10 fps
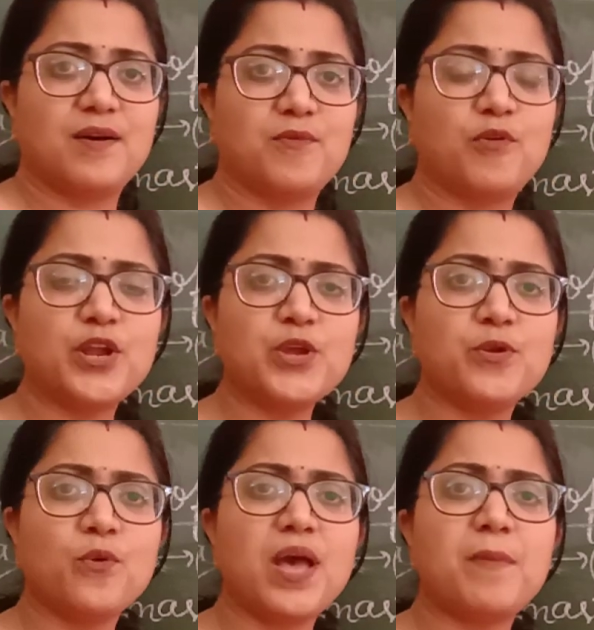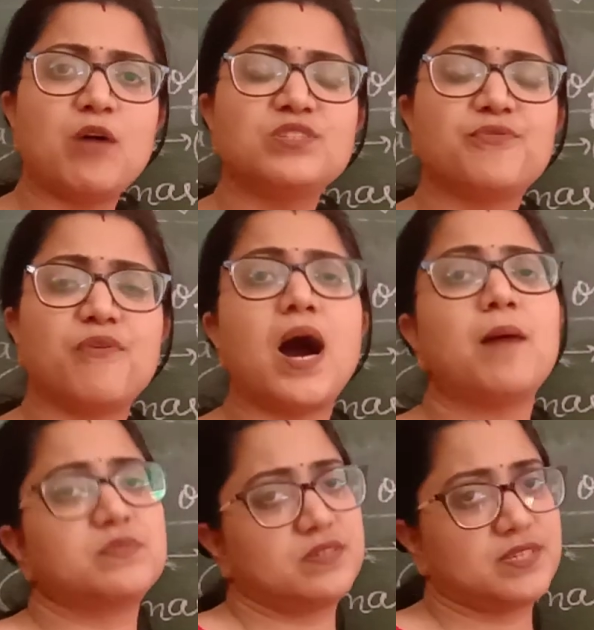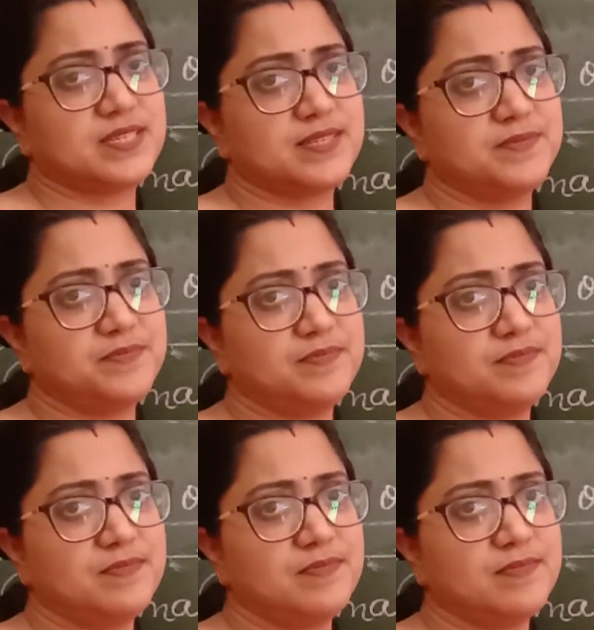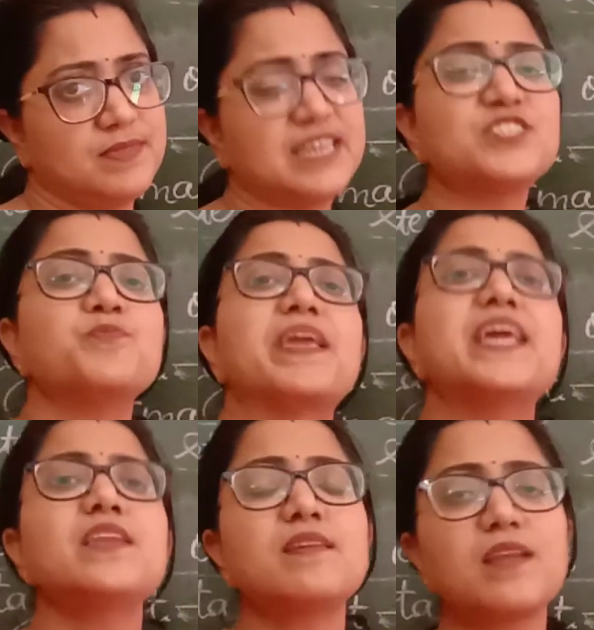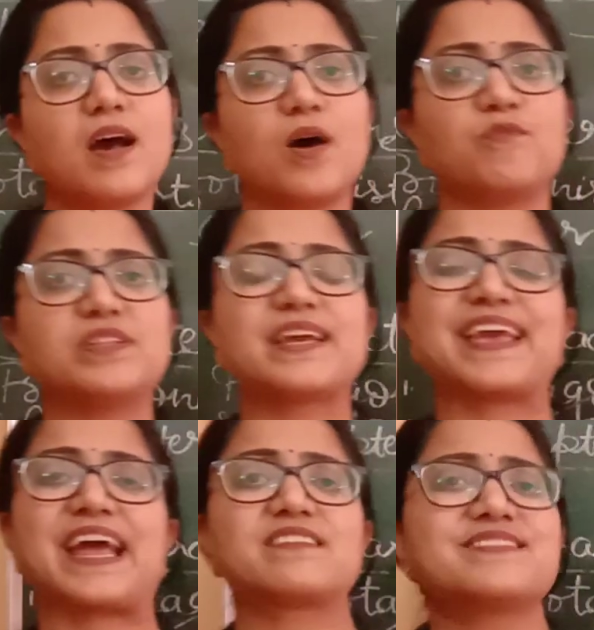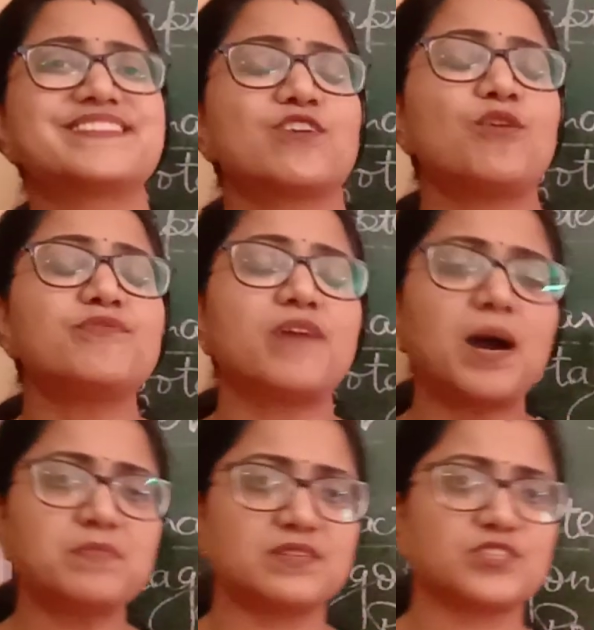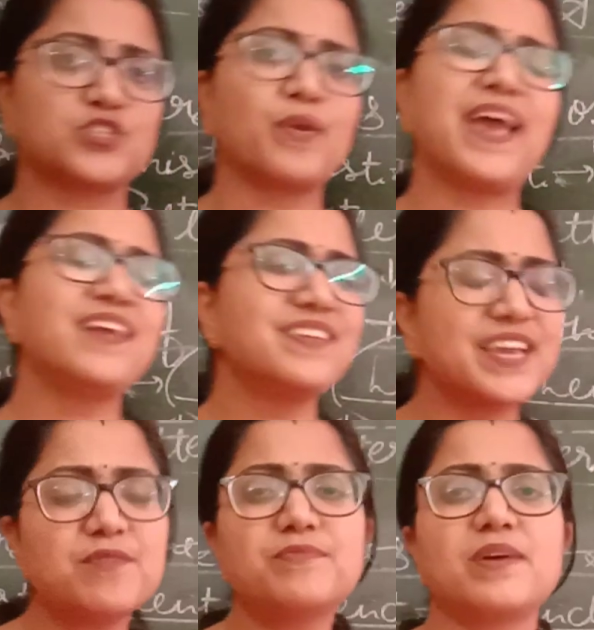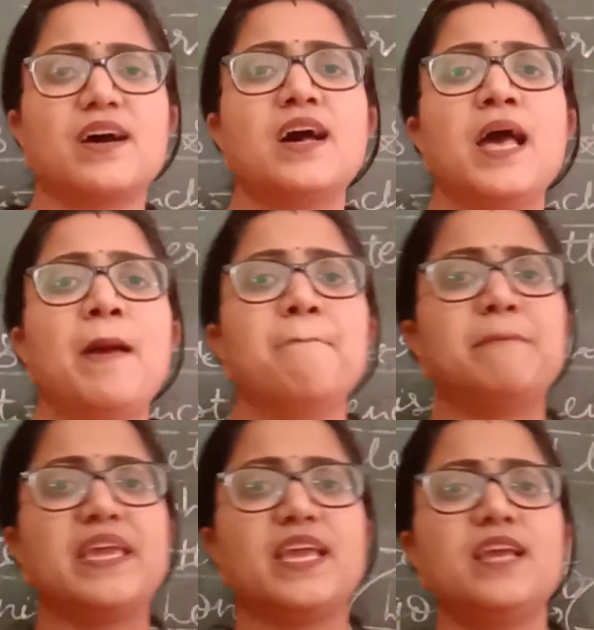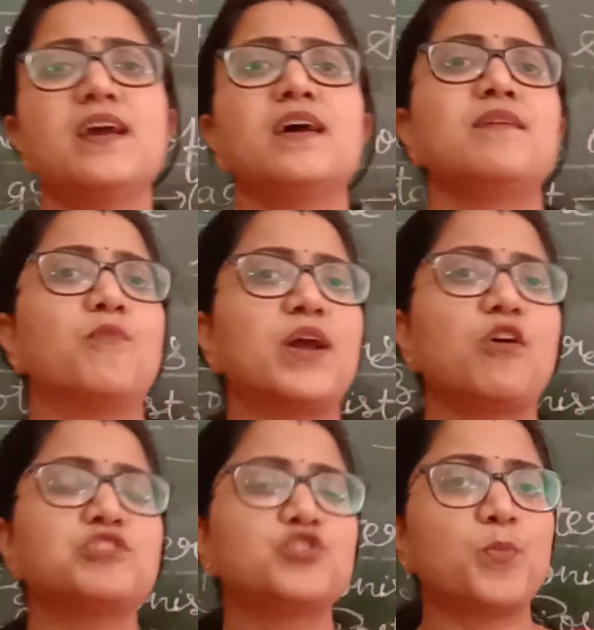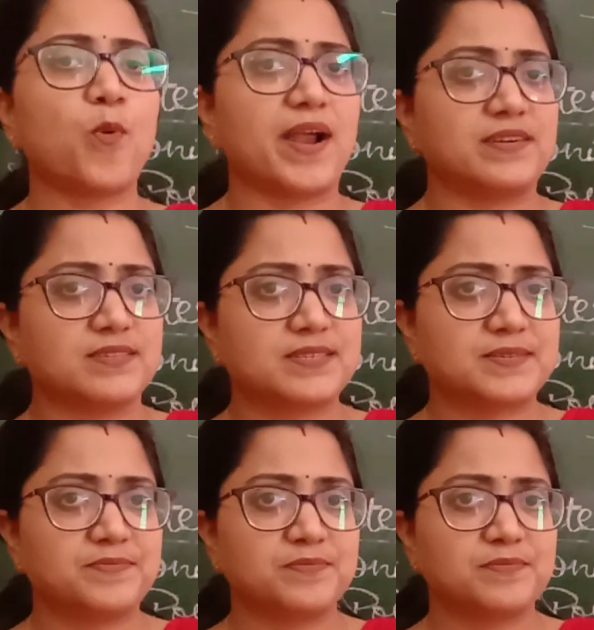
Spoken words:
what do you know about the farmers? Let's begin with the characteristic of farmers. You can give me 1 or 2 points.